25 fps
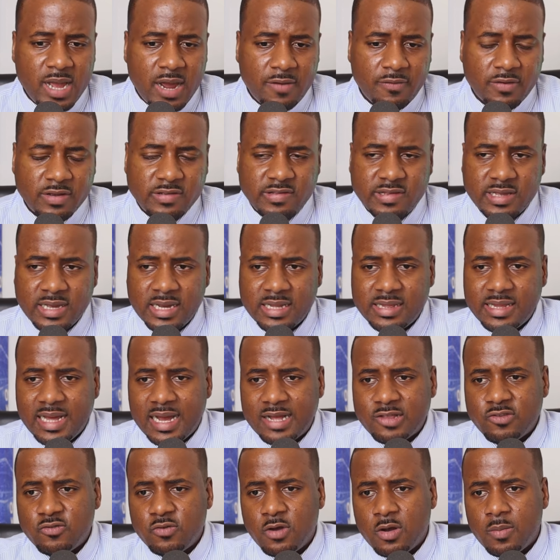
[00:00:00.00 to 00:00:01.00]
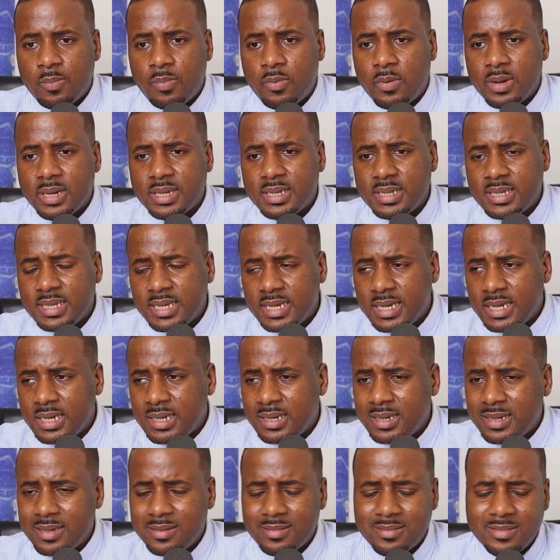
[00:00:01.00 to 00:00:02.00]
Mavericks to get that 12-point
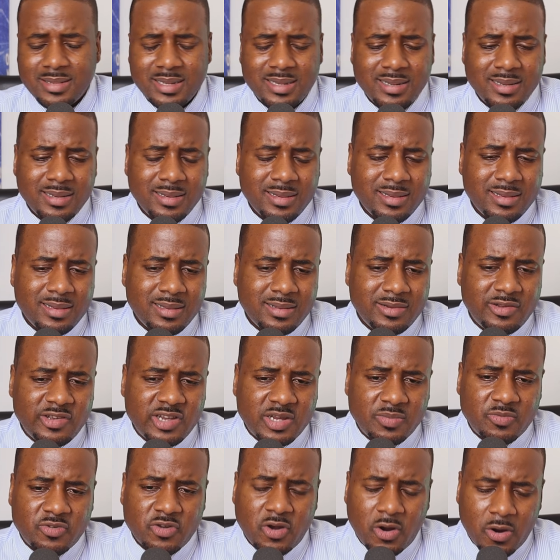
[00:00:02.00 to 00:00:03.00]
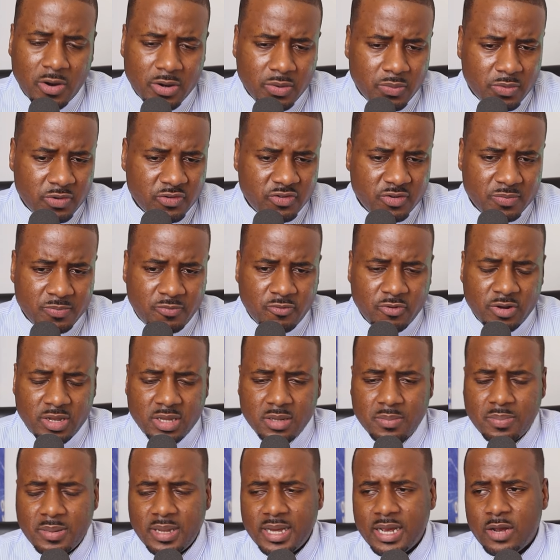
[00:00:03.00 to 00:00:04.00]
lead, and James Harden wasn't
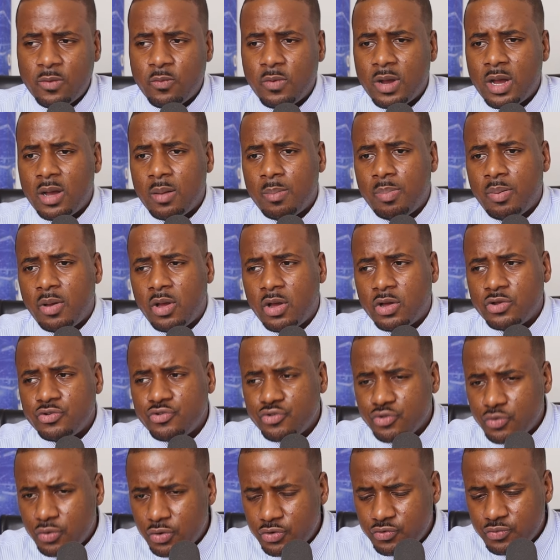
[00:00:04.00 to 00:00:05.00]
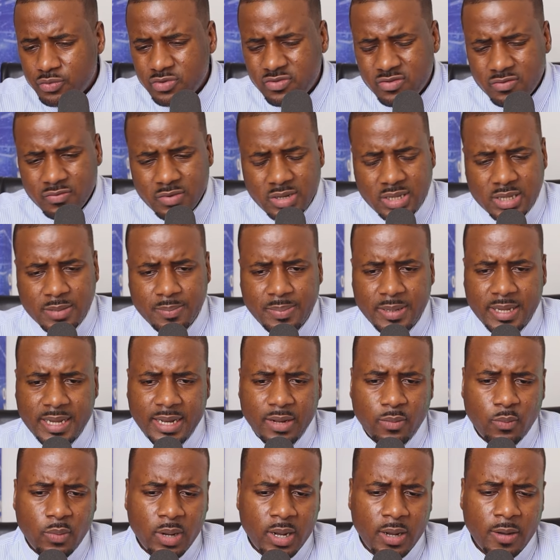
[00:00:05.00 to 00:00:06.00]
really playing well. Paul George wasn't really
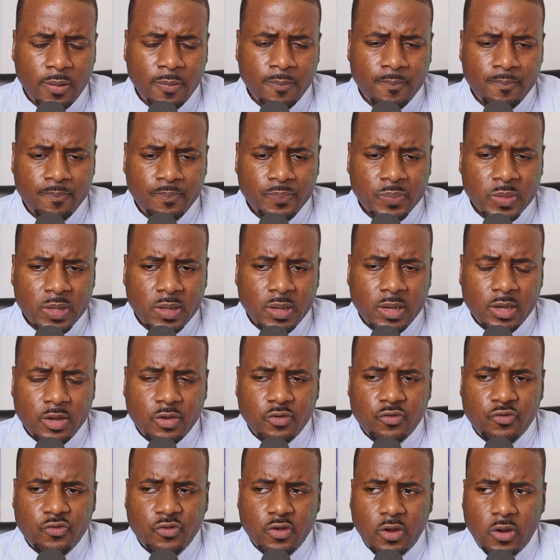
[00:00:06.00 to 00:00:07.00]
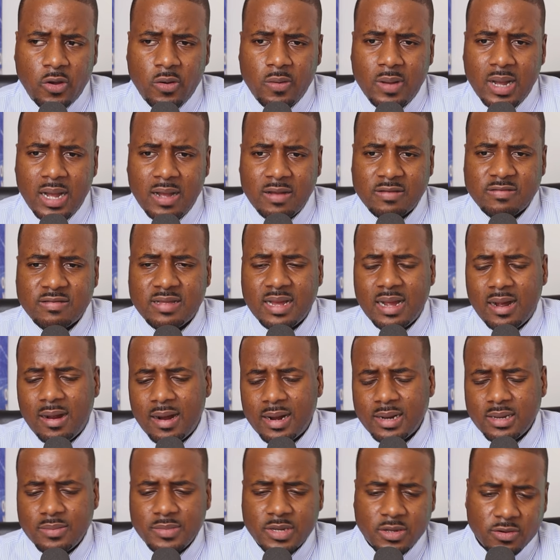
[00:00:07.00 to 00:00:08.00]
playing well. So I was like, all
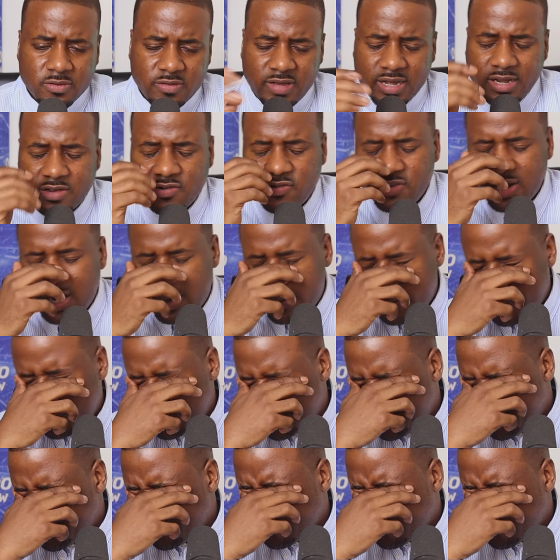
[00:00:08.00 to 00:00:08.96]
right, let me go take a shower,